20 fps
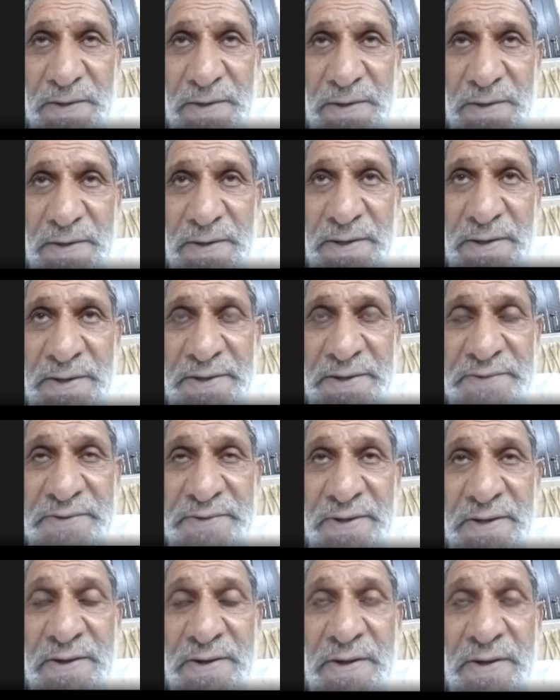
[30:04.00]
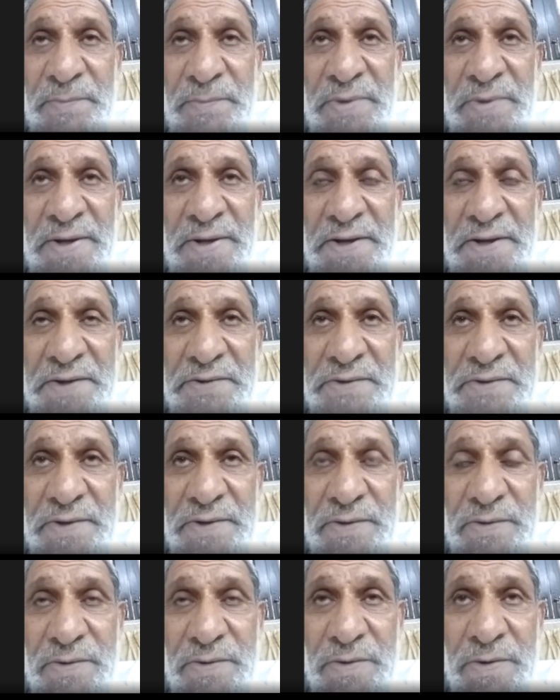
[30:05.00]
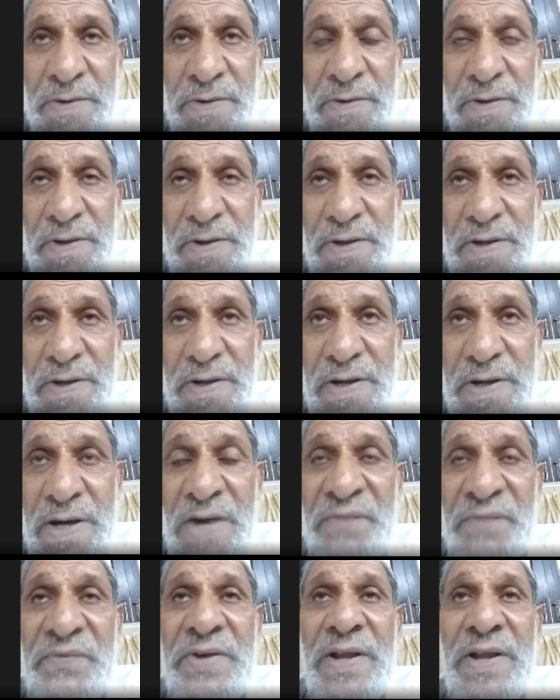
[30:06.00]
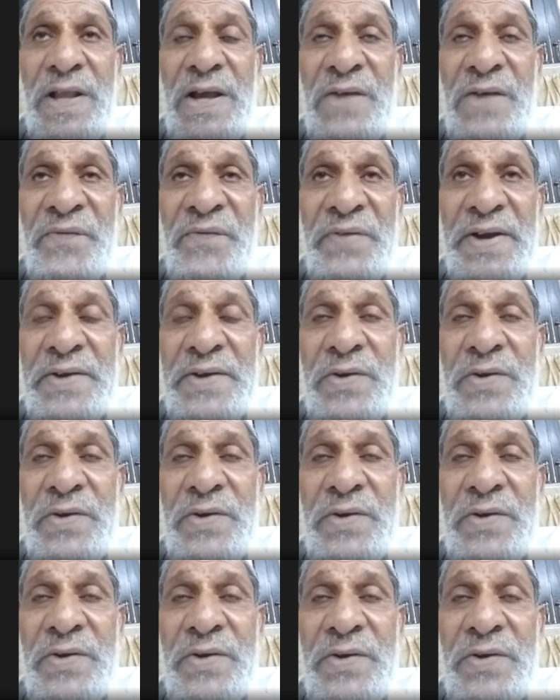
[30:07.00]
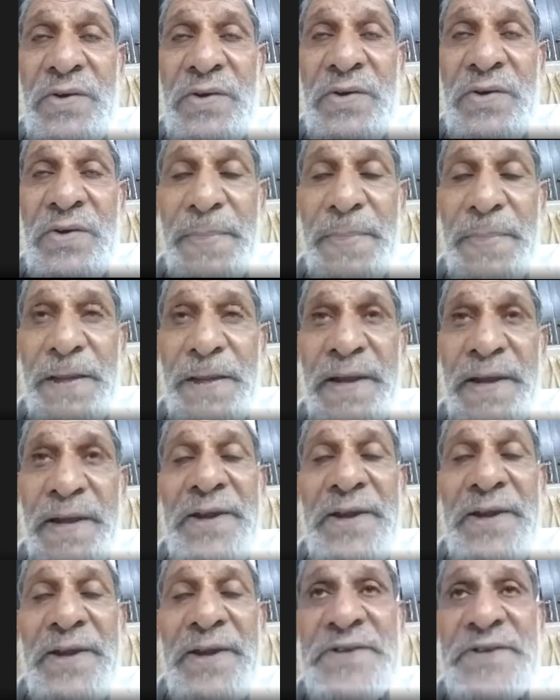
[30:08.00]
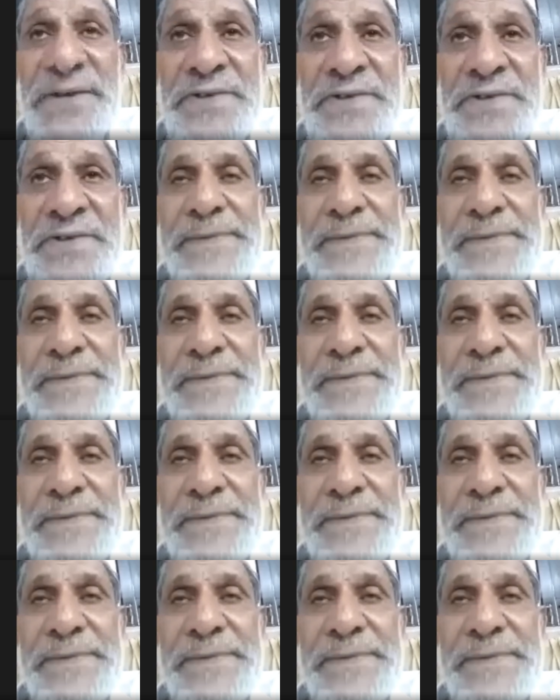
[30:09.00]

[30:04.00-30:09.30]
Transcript: It is the complication or after effect of a disease.